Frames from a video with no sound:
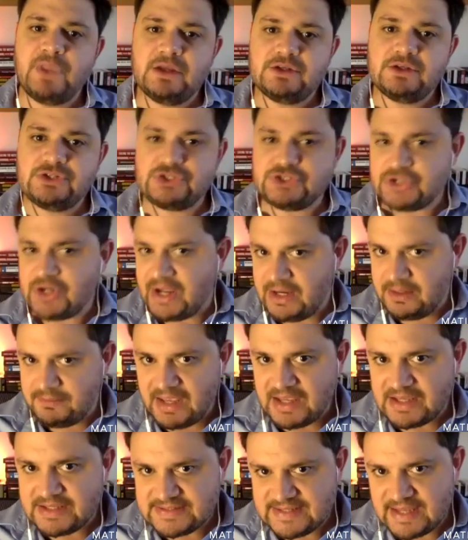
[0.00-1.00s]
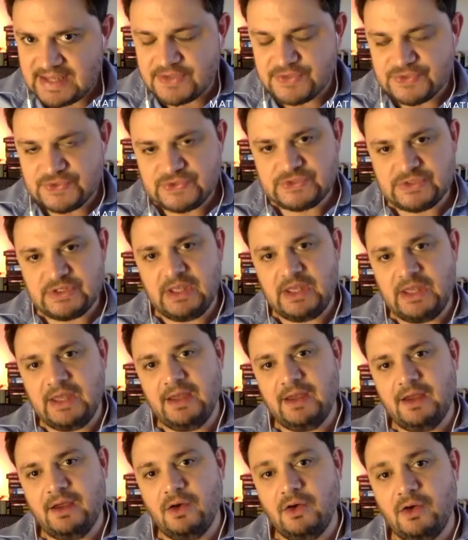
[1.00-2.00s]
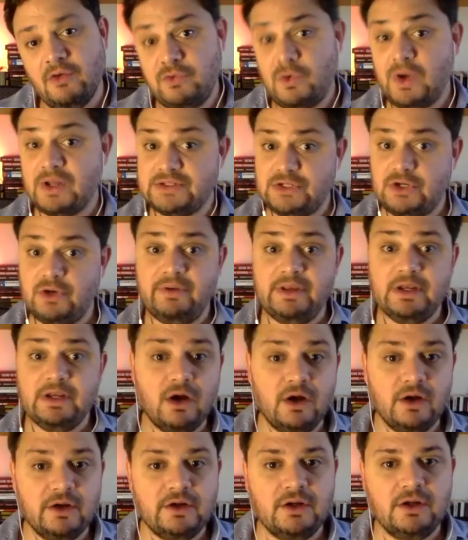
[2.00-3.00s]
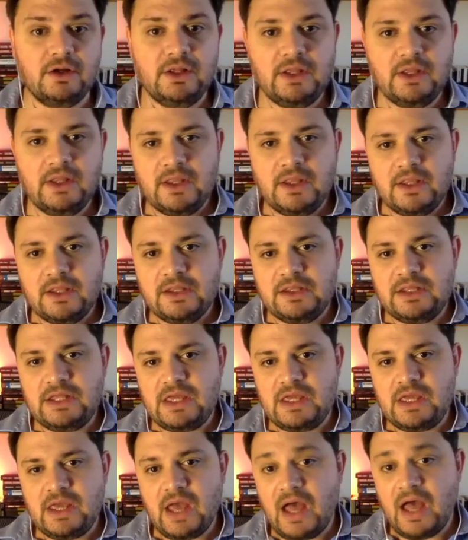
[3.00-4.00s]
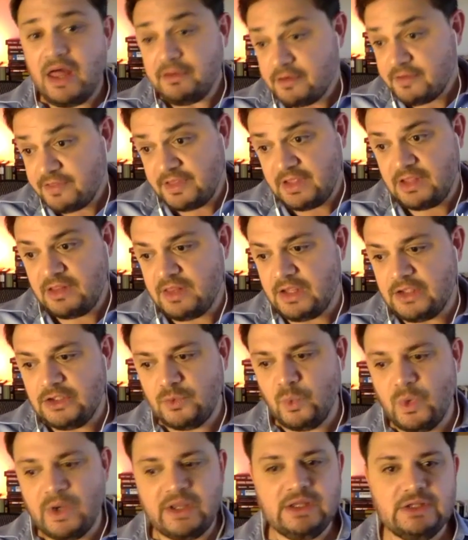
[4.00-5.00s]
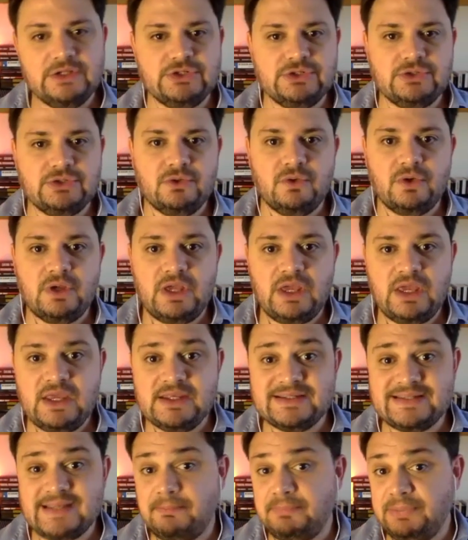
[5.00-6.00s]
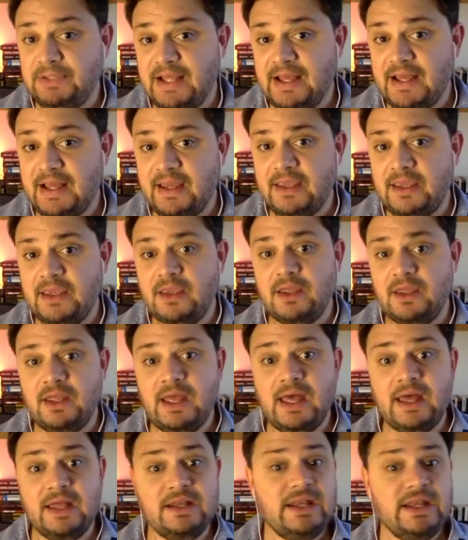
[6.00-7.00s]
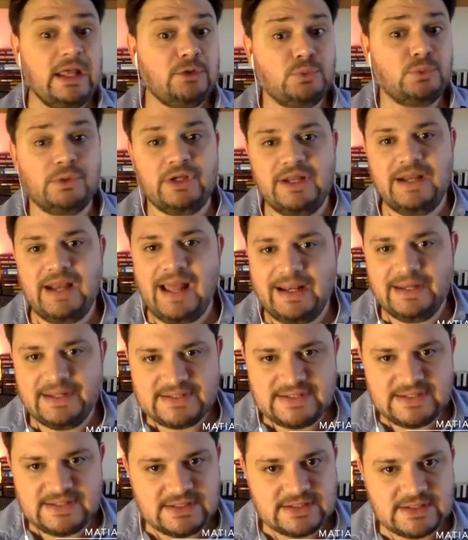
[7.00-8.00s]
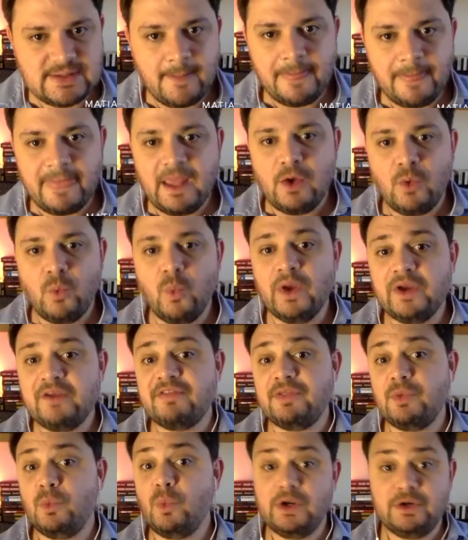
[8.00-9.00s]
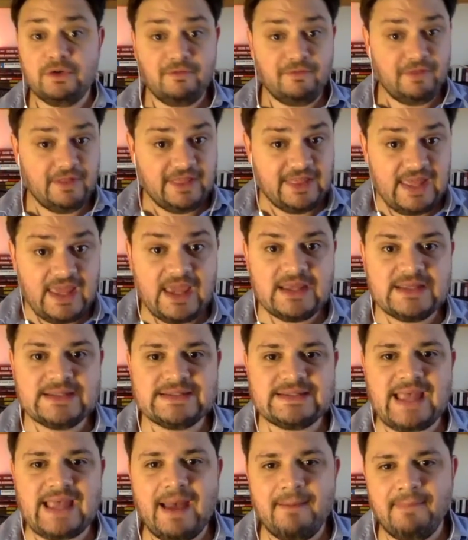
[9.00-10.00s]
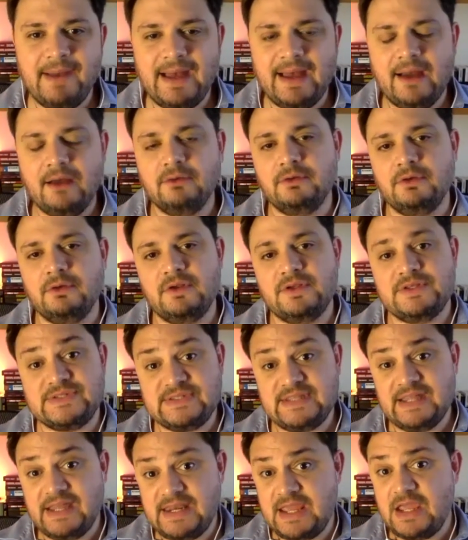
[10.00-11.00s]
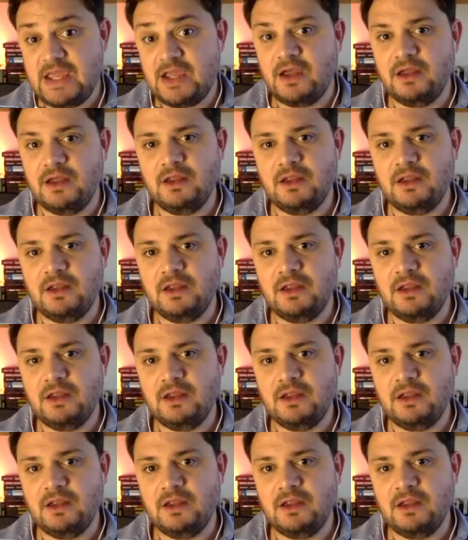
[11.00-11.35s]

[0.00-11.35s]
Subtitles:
to try and make sense of what's going on. The other thing that one can do is apply network analysis. One of the wonderful things about studying